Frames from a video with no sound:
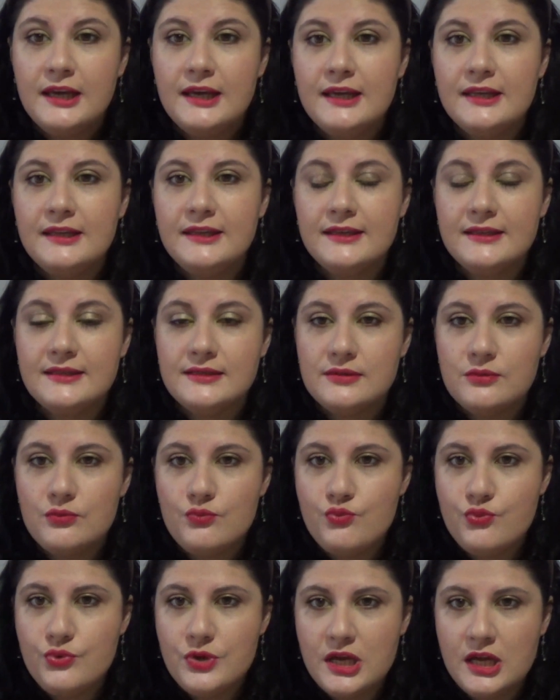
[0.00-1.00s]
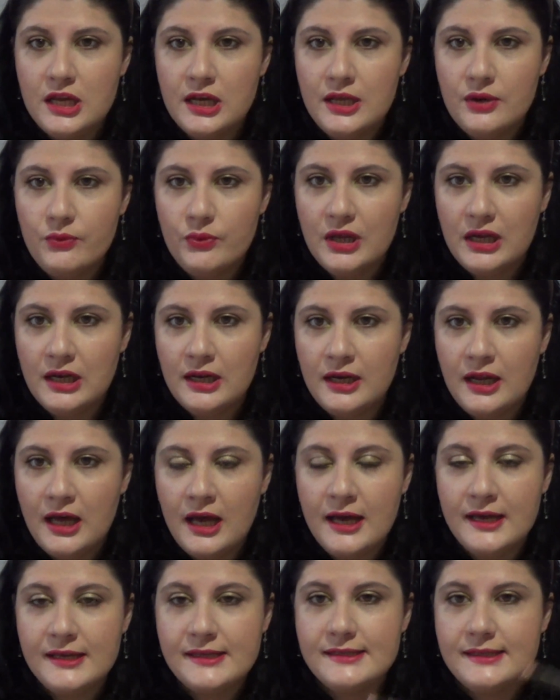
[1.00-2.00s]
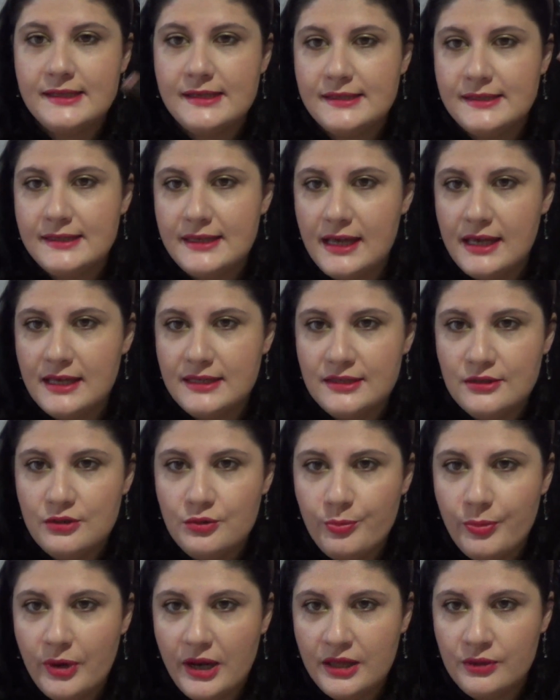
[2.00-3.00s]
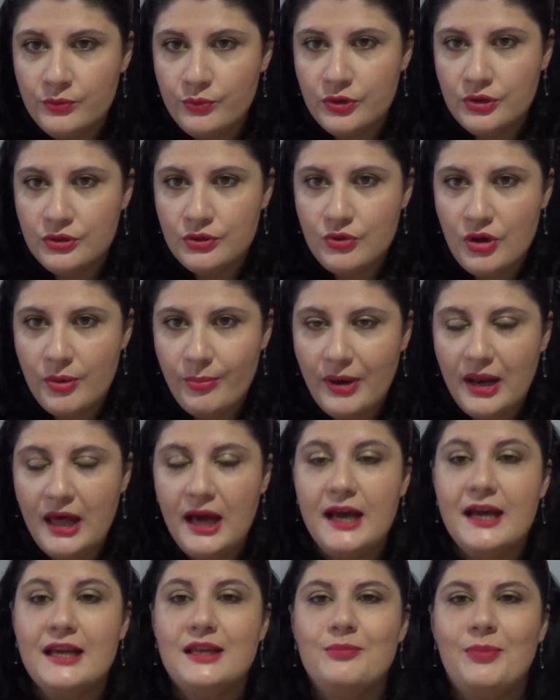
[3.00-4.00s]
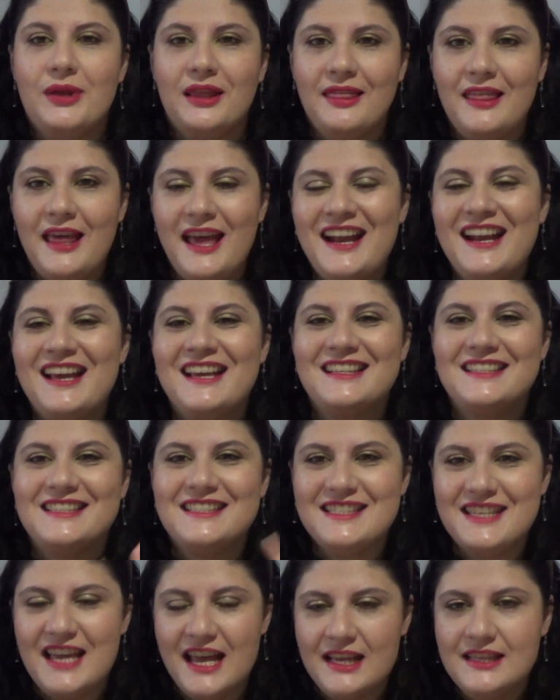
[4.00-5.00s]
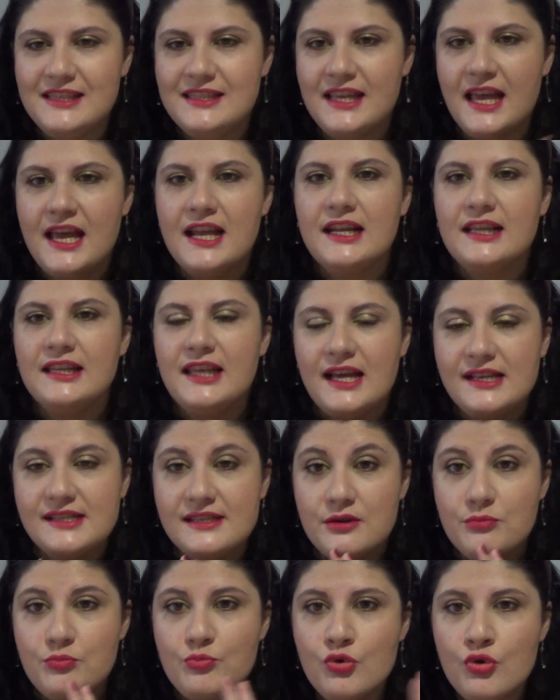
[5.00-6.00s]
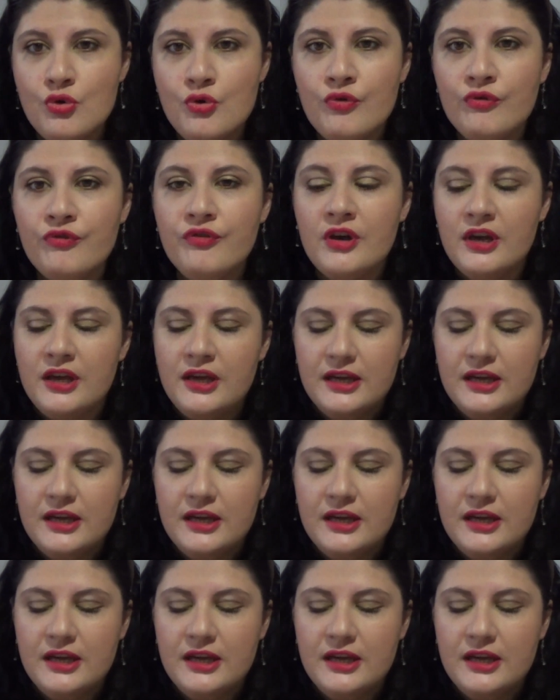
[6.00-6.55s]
It is really, really nice. It's easy to blend when you apply it, but then it sets and it doesn't move.